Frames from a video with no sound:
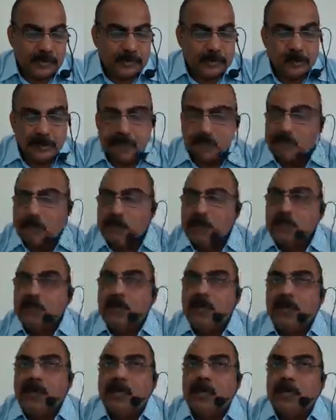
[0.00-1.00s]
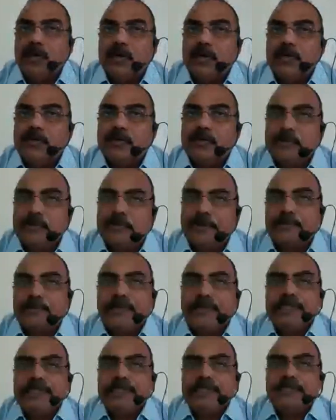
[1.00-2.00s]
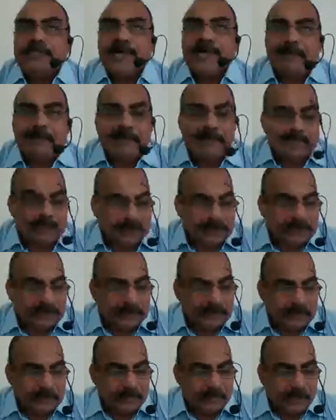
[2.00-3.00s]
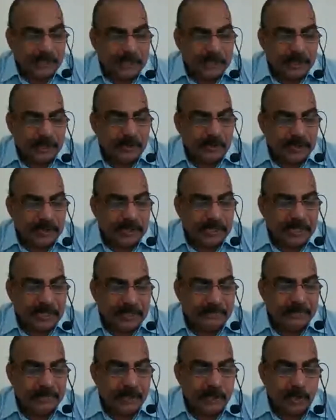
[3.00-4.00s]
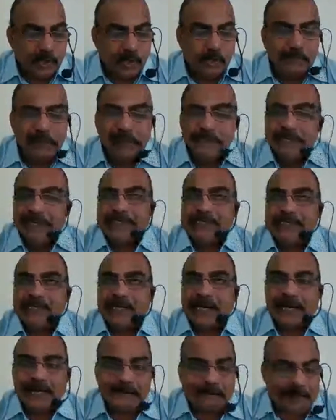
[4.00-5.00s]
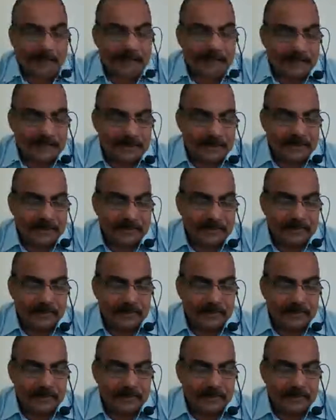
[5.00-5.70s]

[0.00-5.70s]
So to prevent these damage, make sure keep the rope in a dry place.